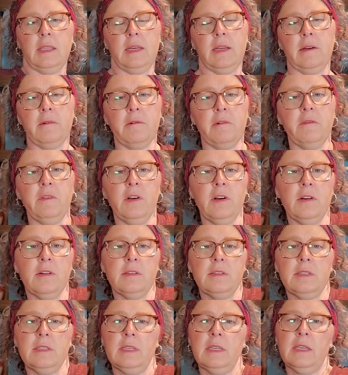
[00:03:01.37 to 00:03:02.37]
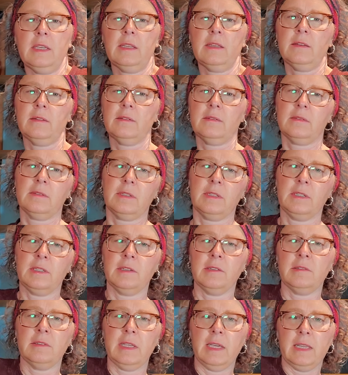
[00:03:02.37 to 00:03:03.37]
I reverse it,
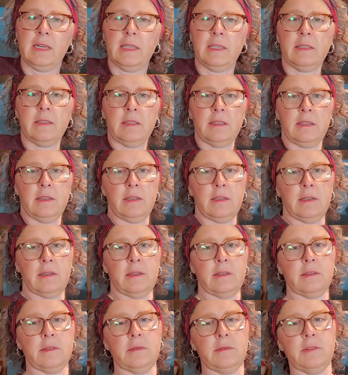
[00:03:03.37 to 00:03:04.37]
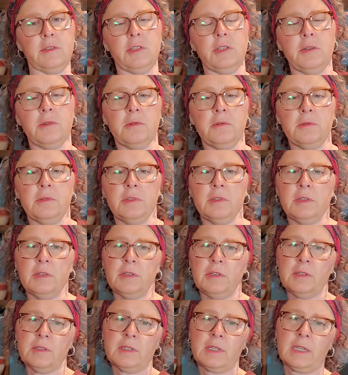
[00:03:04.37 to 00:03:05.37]
letting the
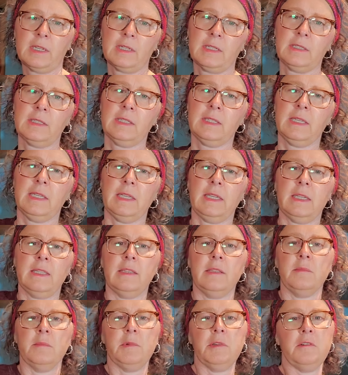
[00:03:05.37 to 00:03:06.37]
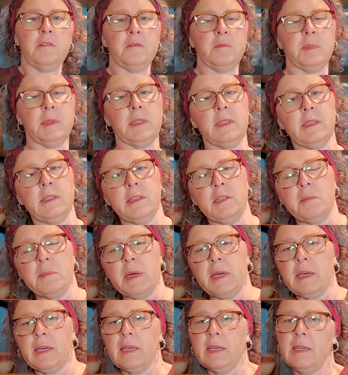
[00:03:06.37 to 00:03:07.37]
shoulder kind of lead the movement. You
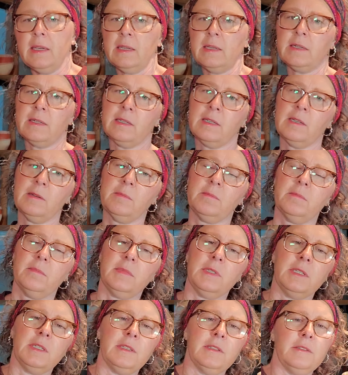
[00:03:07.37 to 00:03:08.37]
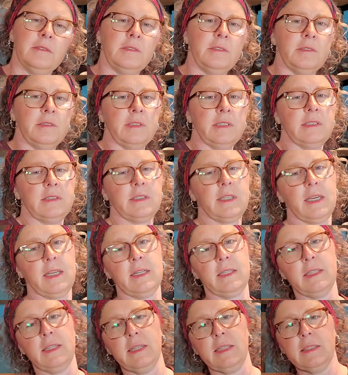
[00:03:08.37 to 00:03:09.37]
may end up, doing this kind
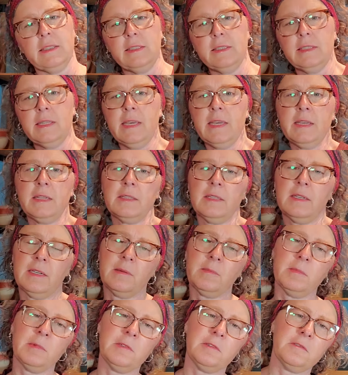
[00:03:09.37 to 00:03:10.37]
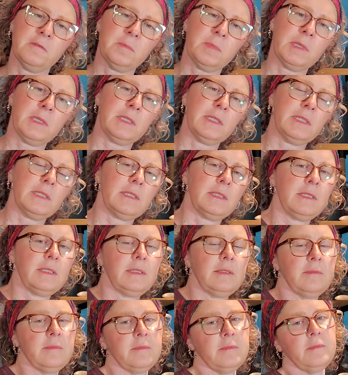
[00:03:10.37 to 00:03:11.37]
of like snake-like movement.
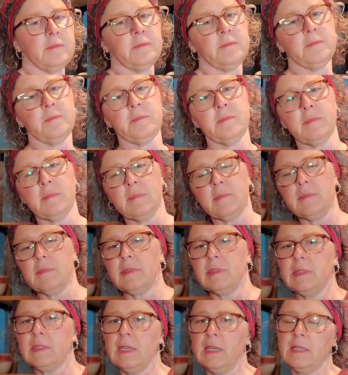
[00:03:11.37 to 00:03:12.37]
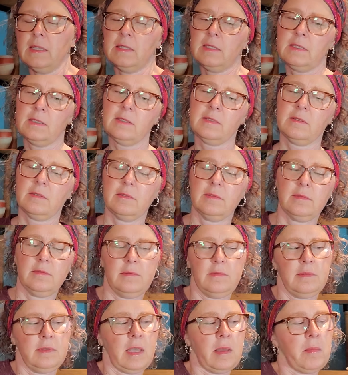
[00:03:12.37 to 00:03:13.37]
And
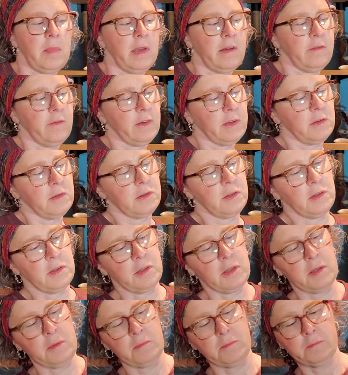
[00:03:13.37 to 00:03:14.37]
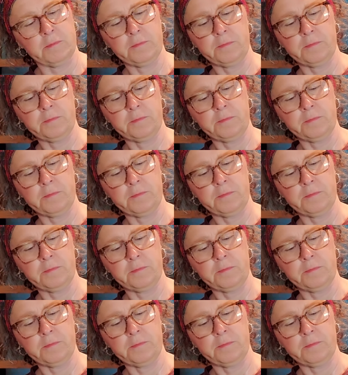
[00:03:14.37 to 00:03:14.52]
that may feel good.